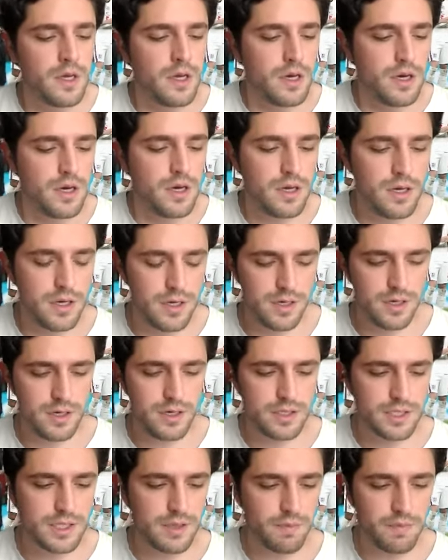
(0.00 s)

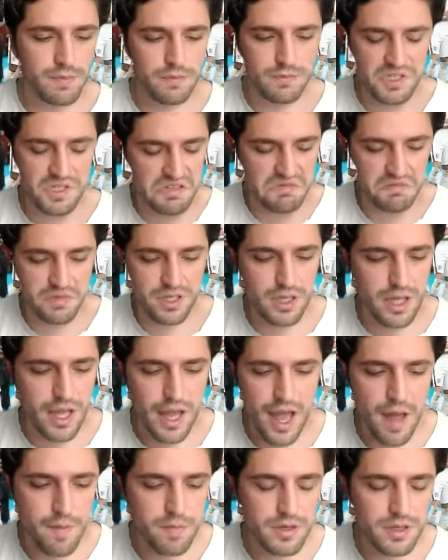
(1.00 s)
something that
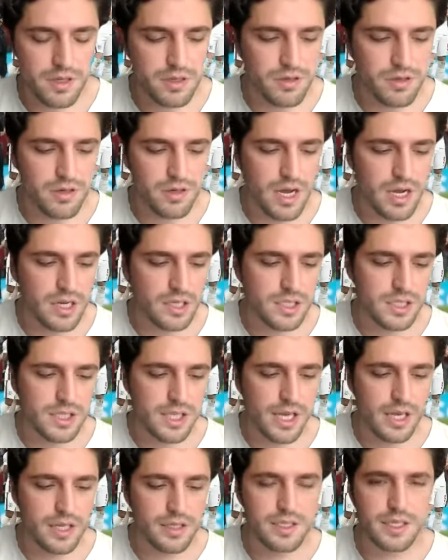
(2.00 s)
happened in the United
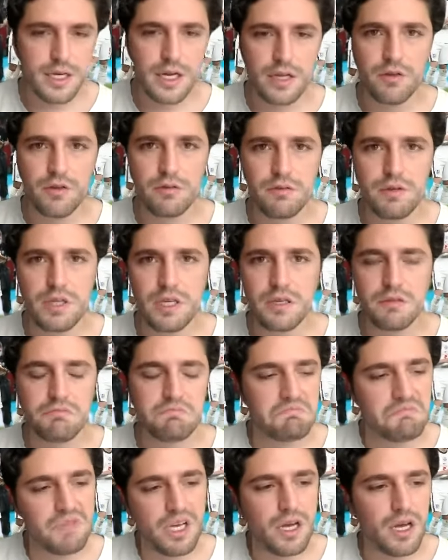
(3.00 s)
States. And I don't think,
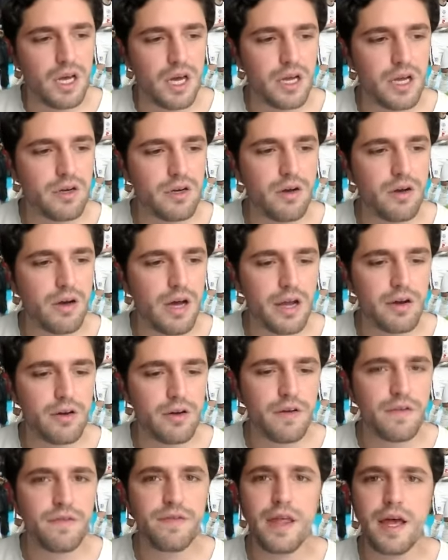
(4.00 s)
I don't know
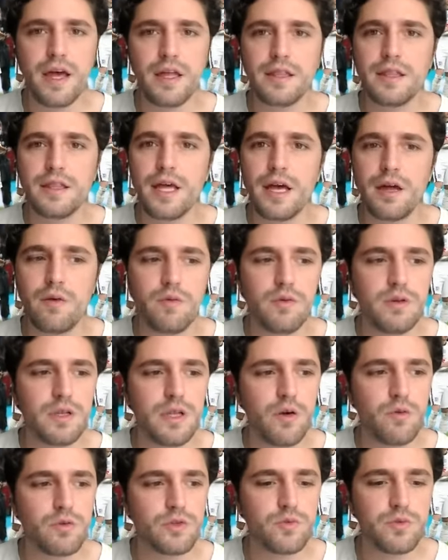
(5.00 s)
if
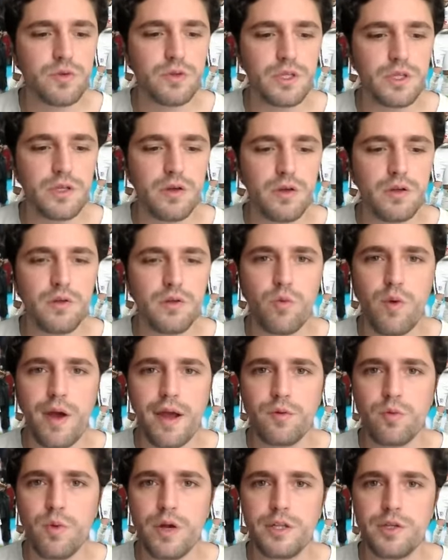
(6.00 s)
that was really the
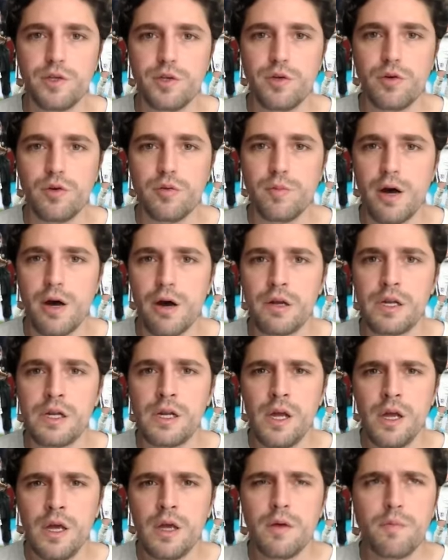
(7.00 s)
right way to go about it,
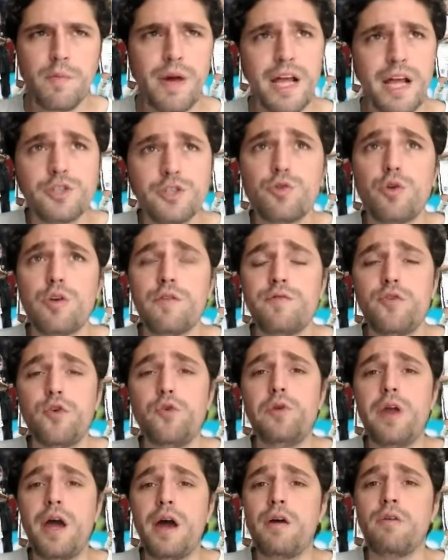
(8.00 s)
but I sort of do
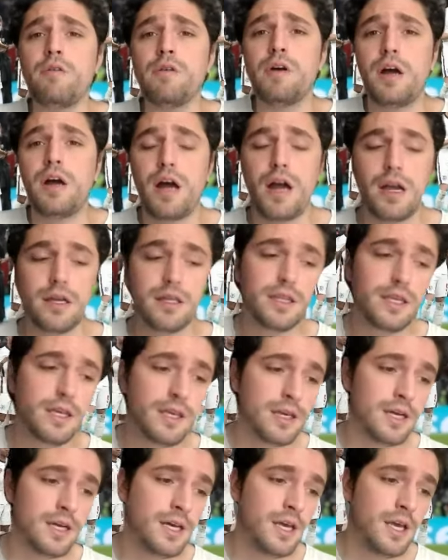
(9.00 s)
now. I
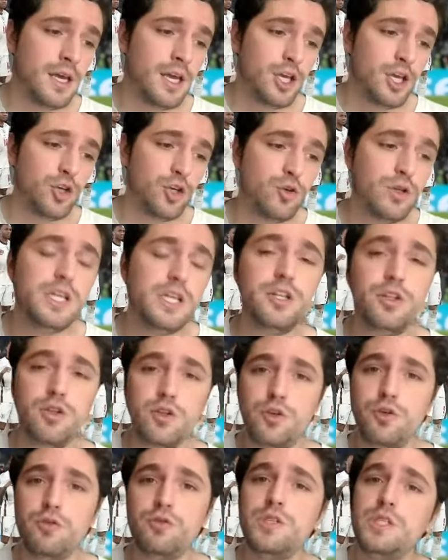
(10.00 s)
think you need to
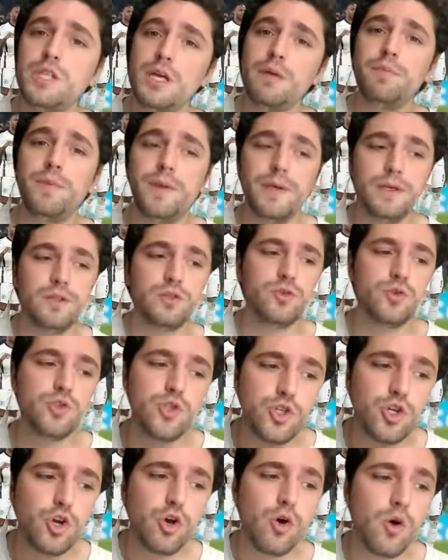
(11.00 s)
do something to
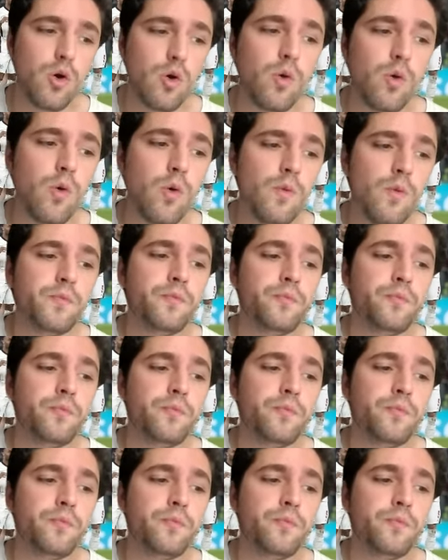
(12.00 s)
show